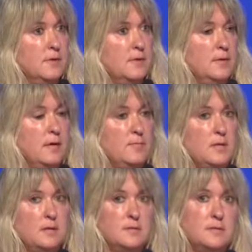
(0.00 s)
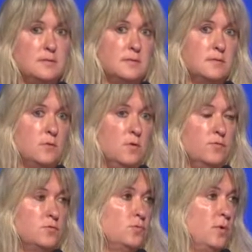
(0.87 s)
right? I mean, this is
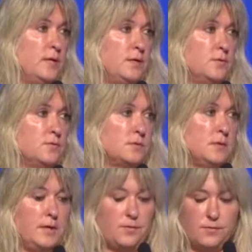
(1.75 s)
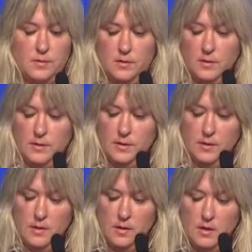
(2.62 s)
over 20 years later.
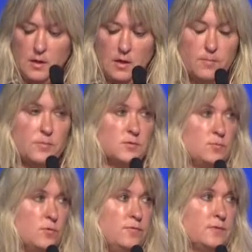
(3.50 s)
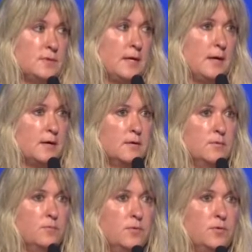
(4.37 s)
Um, Smurf attack, where